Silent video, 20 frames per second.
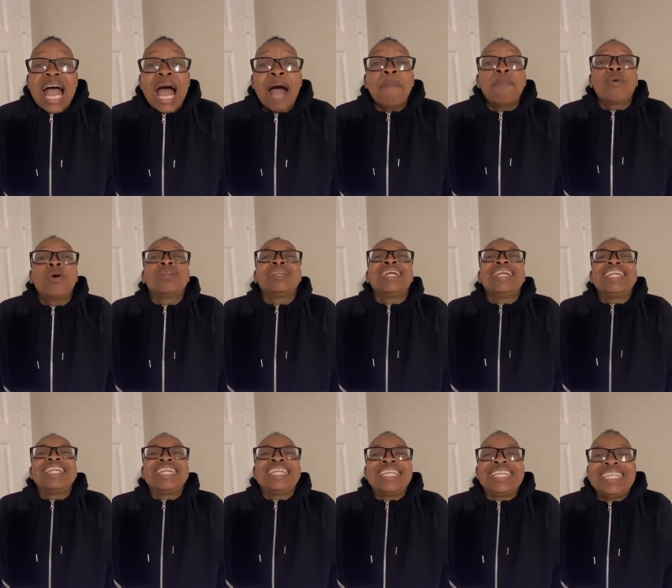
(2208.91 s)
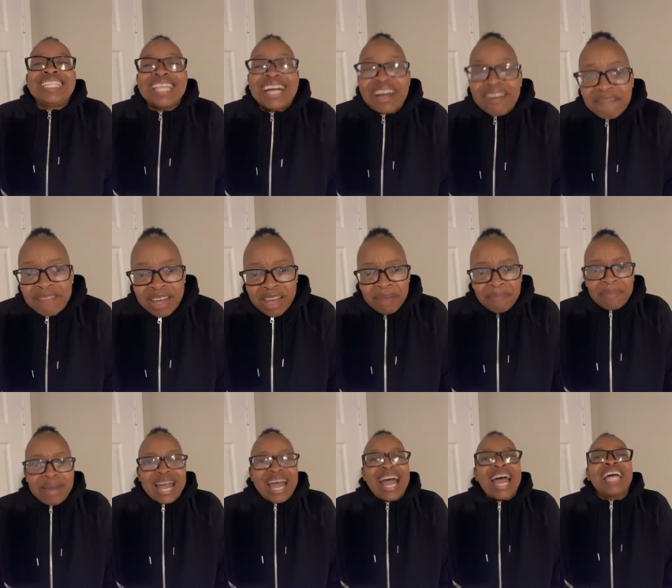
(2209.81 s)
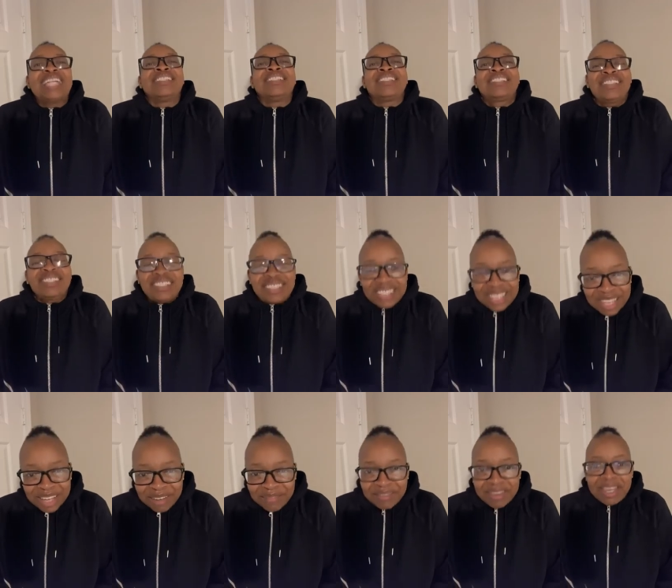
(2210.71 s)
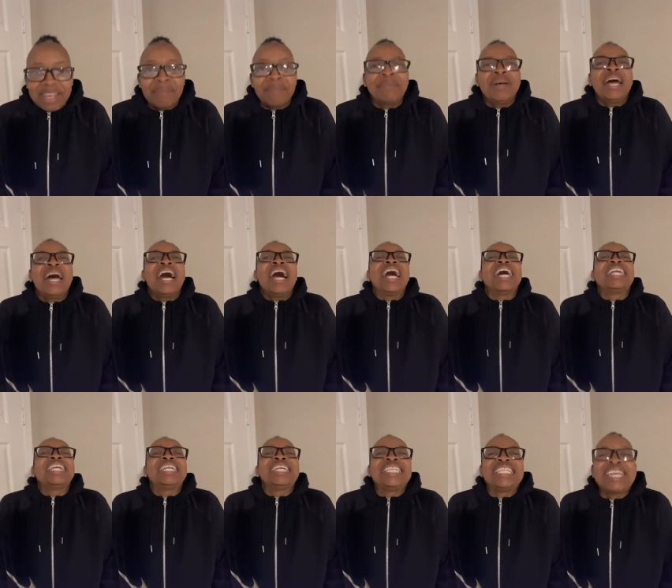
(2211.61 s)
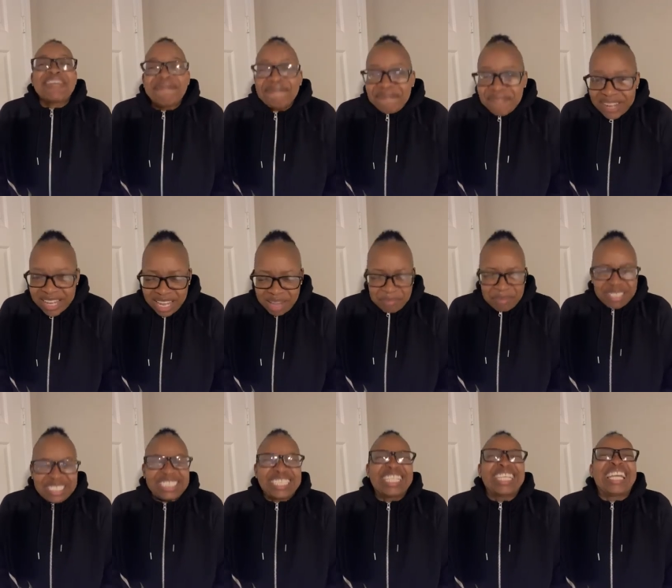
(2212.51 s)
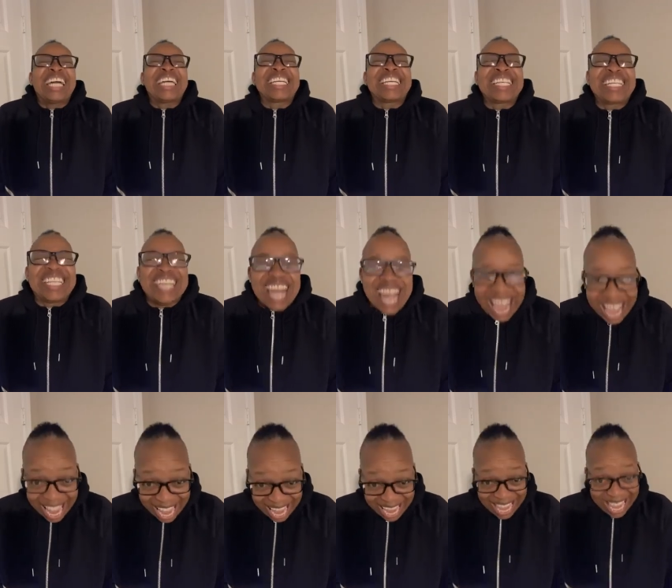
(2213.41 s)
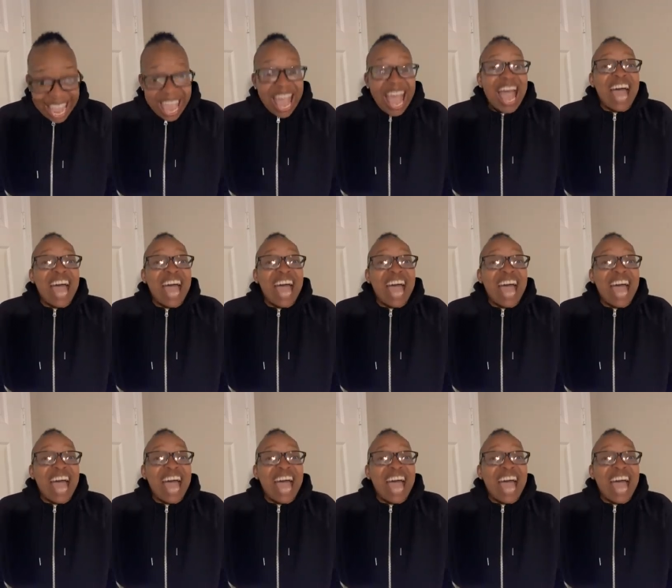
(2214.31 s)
I'm going to love him and serve him and live for him until I die.